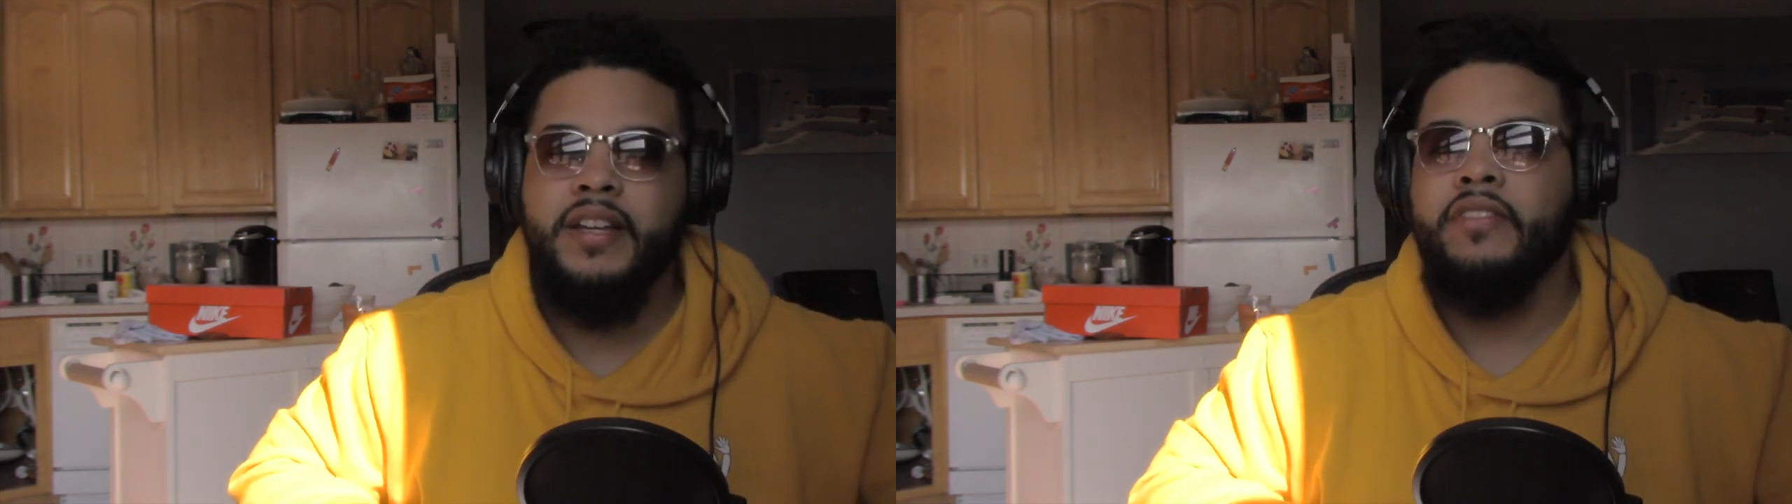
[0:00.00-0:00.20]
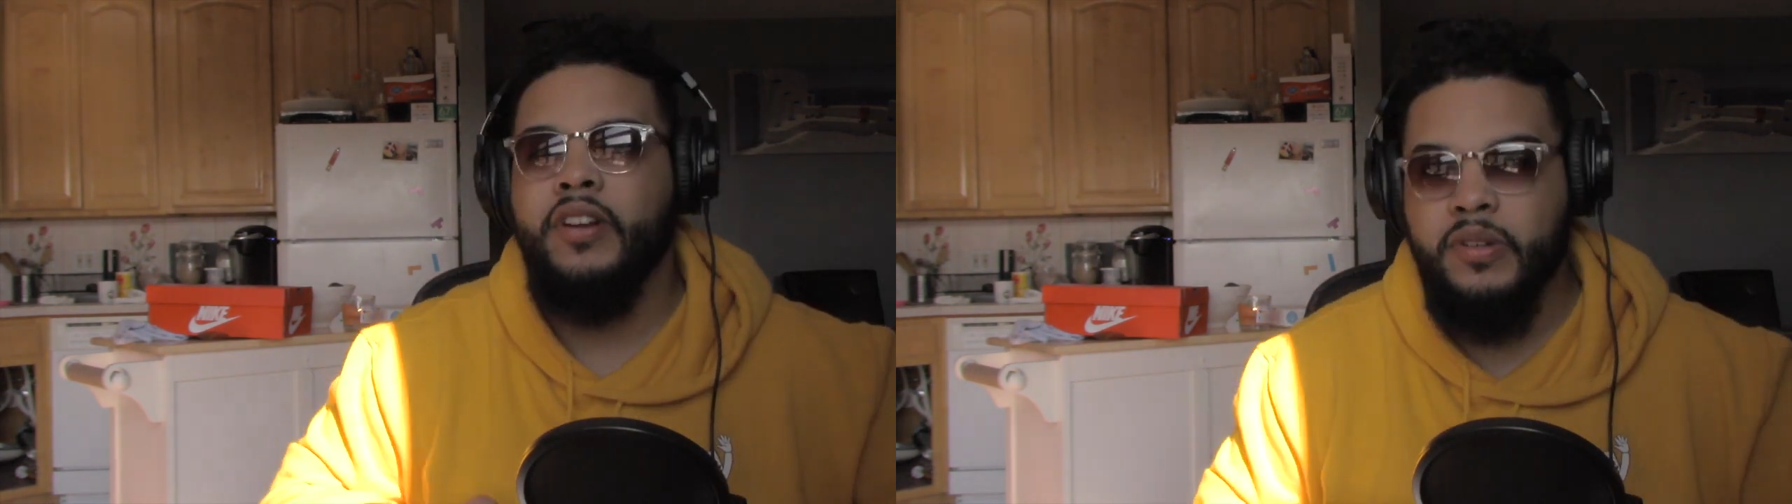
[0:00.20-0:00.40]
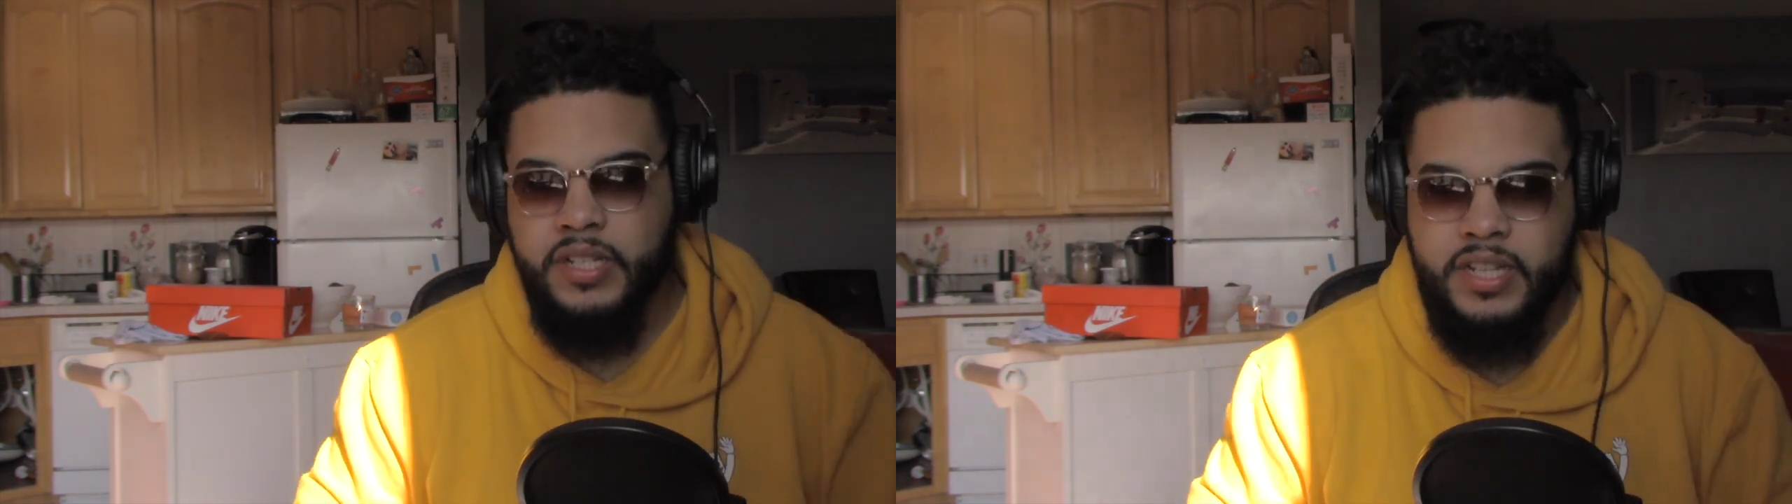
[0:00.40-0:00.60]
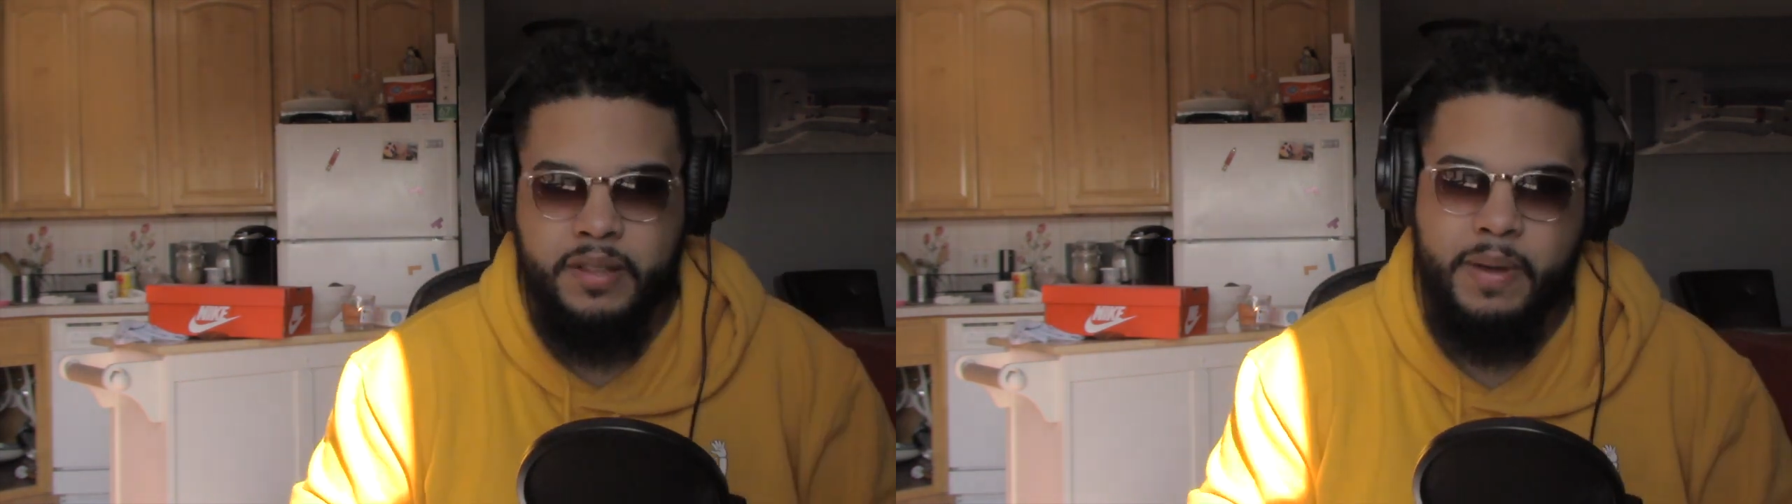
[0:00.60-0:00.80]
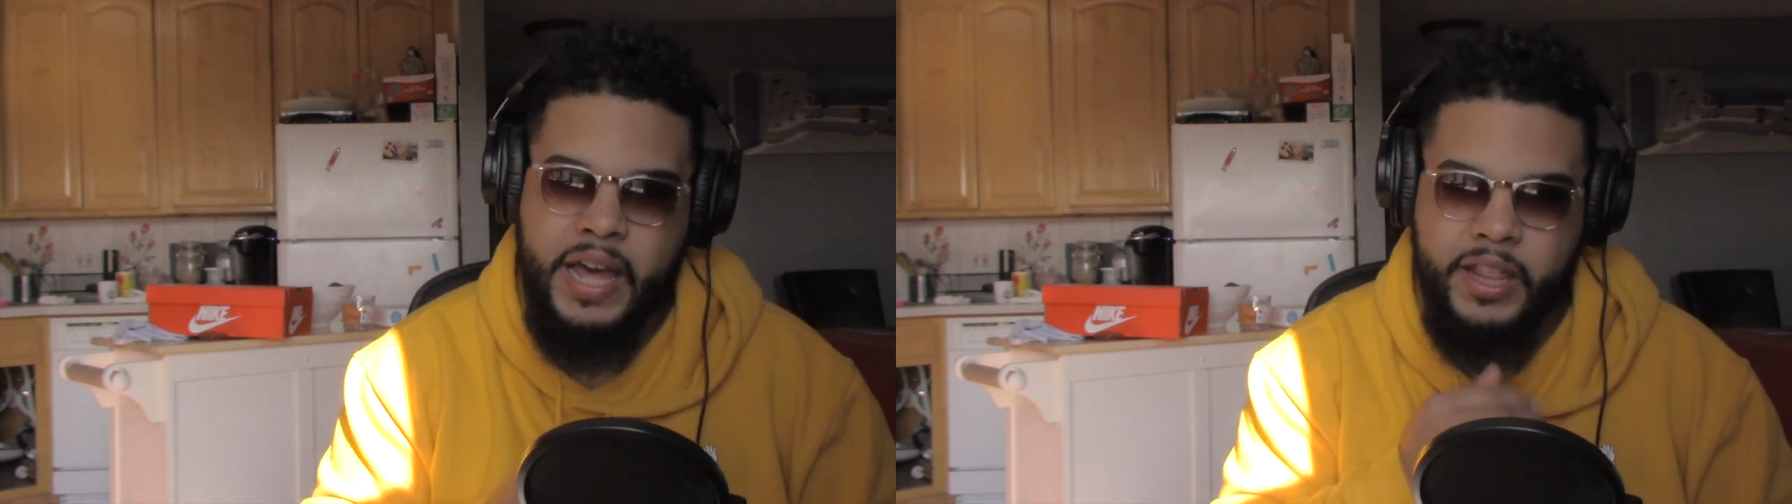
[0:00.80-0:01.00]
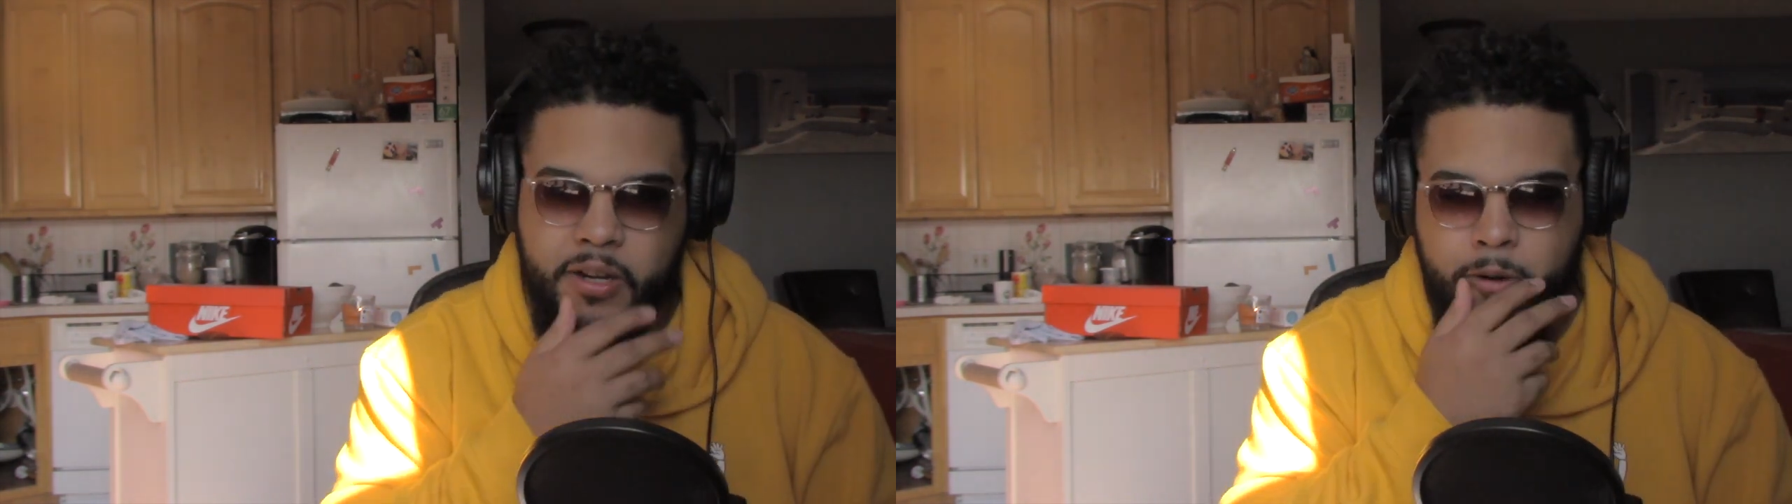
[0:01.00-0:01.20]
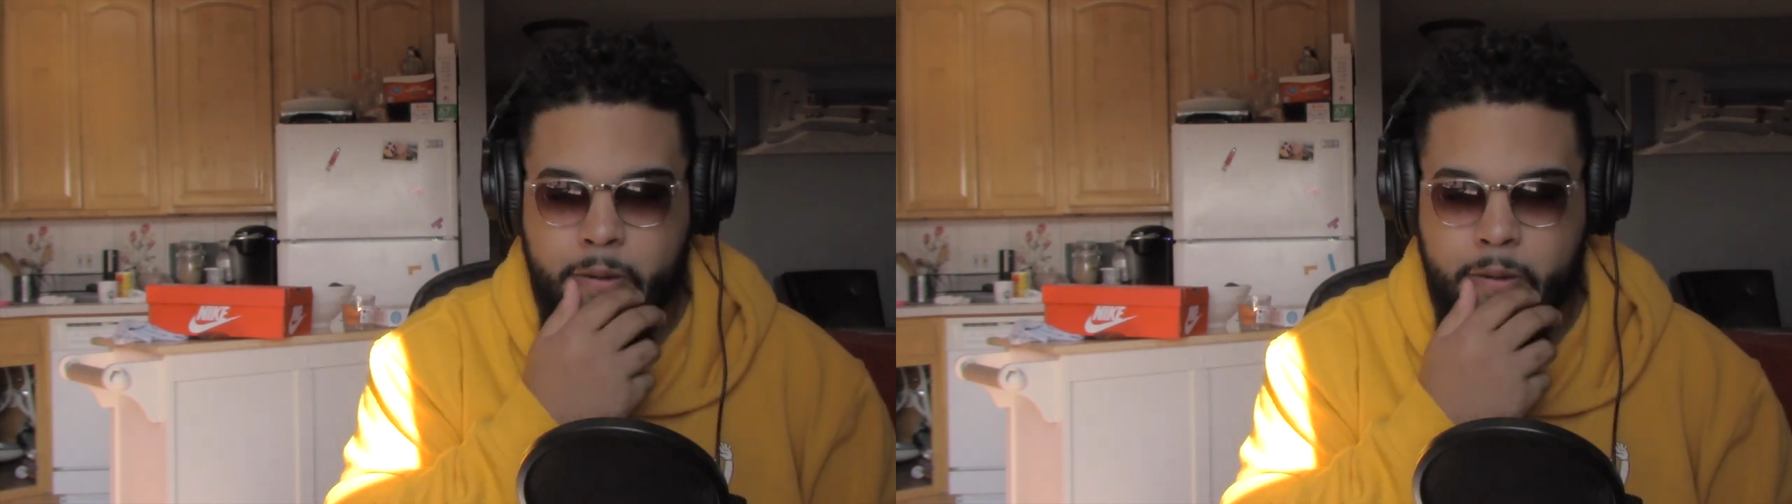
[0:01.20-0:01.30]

goes into the bathroom,